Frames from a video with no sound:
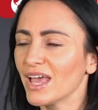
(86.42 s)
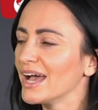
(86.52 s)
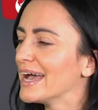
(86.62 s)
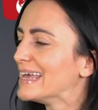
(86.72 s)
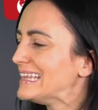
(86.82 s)

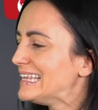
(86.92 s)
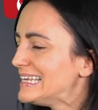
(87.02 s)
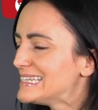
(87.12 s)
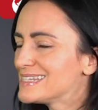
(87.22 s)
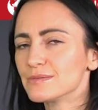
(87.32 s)
I
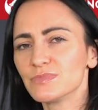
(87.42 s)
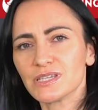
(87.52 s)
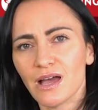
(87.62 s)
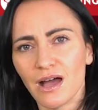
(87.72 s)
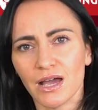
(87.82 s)
need some
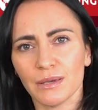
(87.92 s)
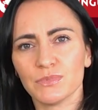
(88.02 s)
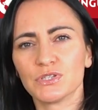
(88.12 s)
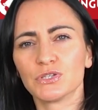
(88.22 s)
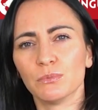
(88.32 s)

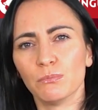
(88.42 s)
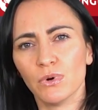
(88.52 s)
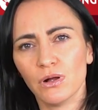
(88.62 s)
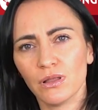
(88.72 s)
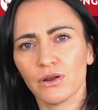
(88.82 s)
time to
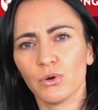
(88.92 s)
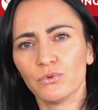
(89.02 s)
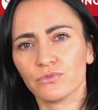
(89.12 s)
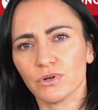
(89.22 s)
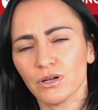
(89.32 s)
mull it
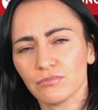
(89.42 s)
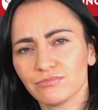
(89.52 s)
over.